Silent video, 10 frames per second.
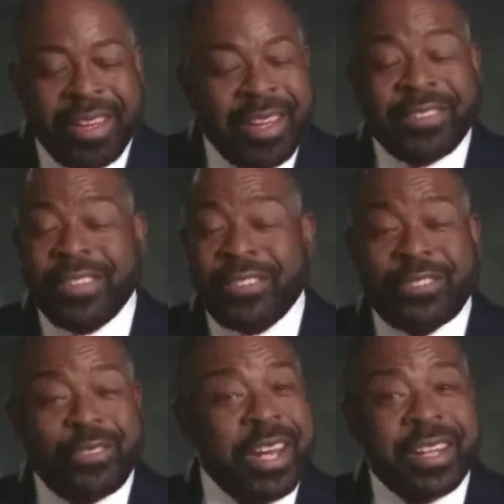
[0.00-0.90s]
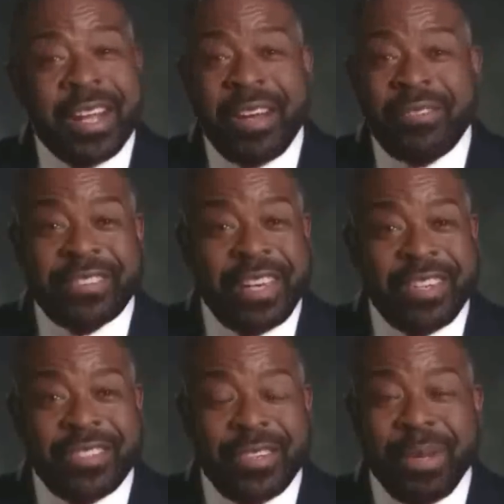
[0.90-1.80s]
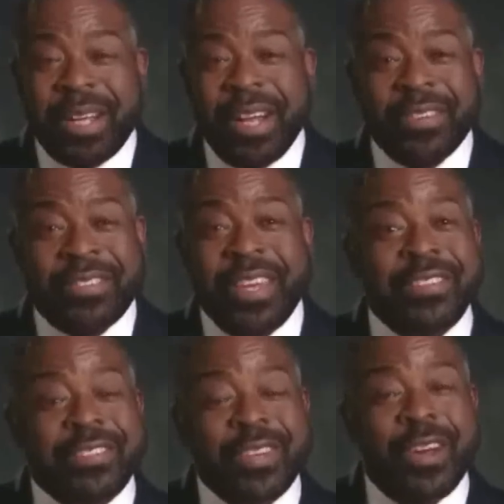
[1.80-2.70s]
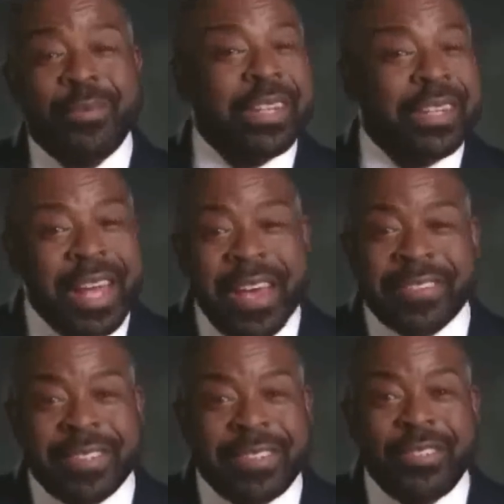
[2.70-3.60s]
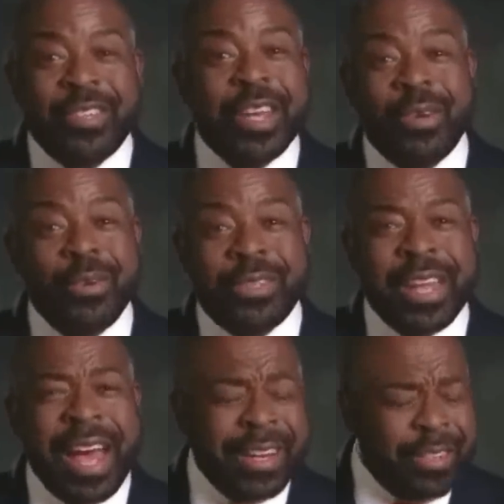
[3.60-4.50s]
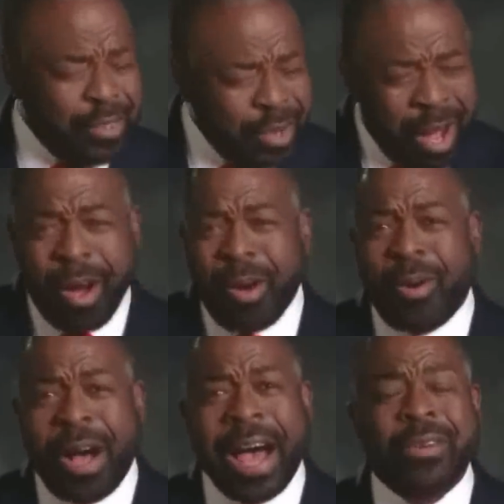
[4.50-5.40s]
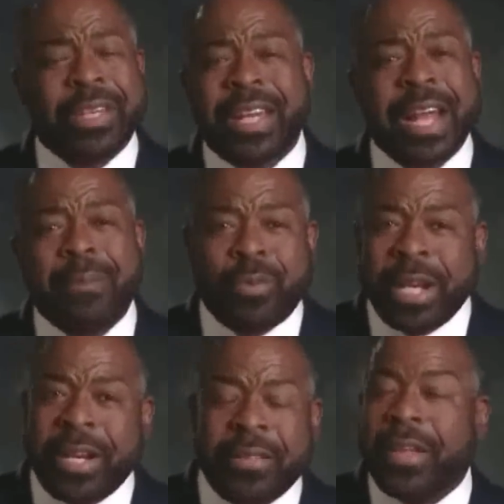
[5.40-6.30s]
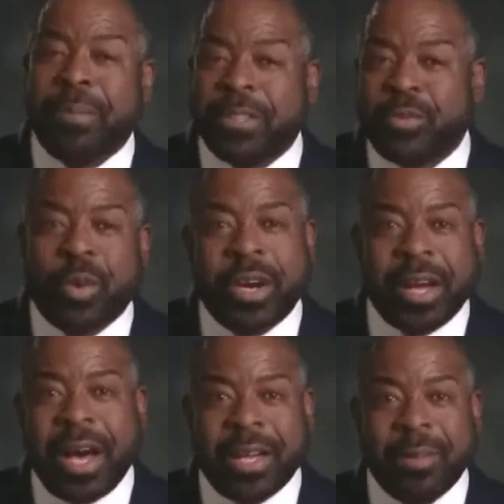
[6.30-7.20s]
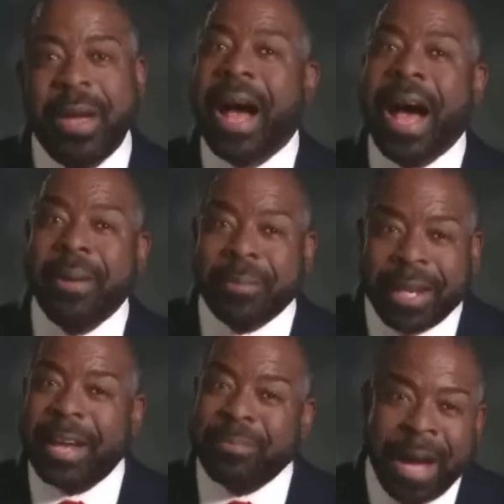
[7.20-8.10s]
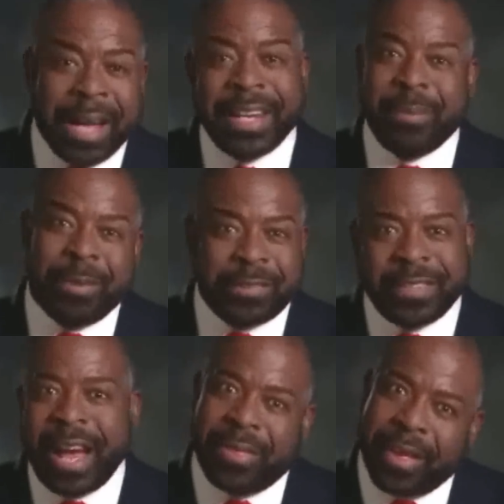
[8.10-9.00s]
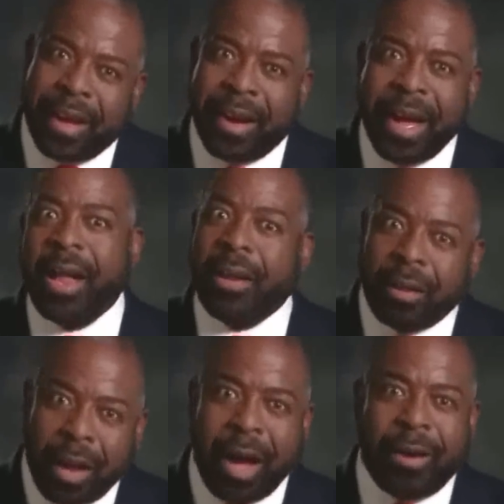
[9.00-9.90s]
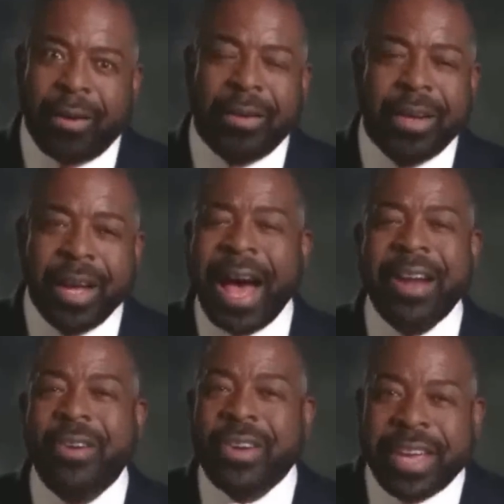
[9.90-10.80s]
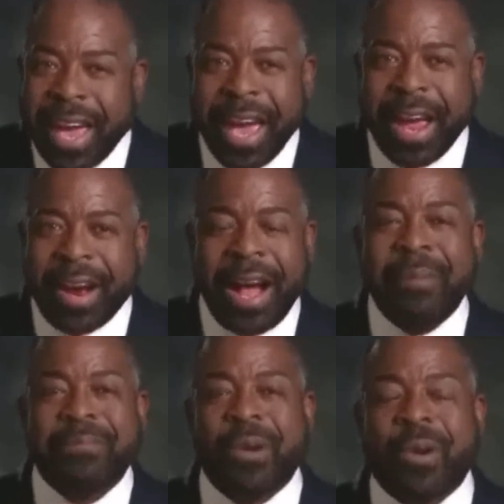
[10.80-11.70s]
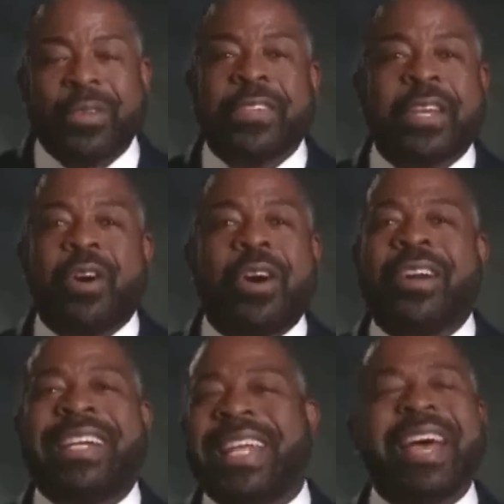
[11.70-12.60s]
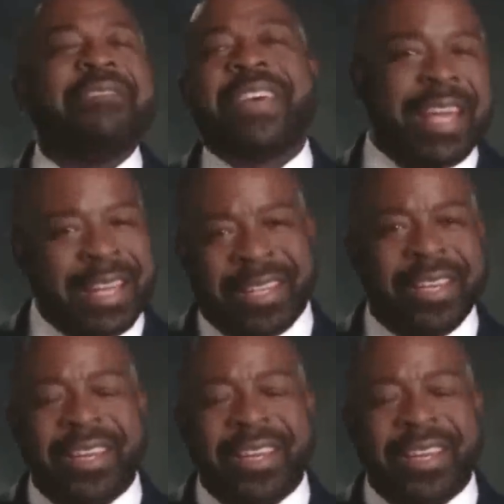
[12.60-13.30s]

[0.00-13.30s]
it's a strained conversation because he's talking about, Les, did you hear who died? No, I don't get up reading the obituary column. I'm glad my name is not there. Hello, I don't care. I'm focusing on living.